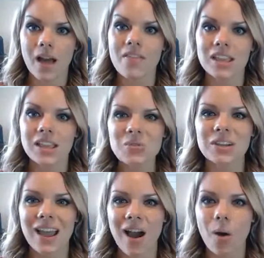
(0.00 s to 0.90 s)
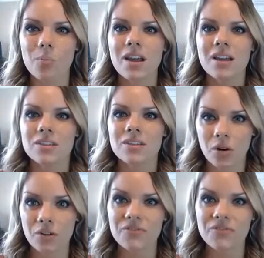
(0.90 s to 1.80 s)
And then you can help
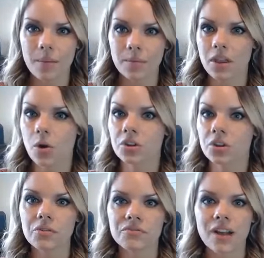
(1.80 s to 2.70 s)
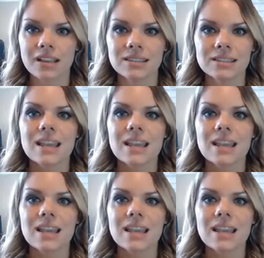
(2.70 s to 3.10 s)
your family or your friends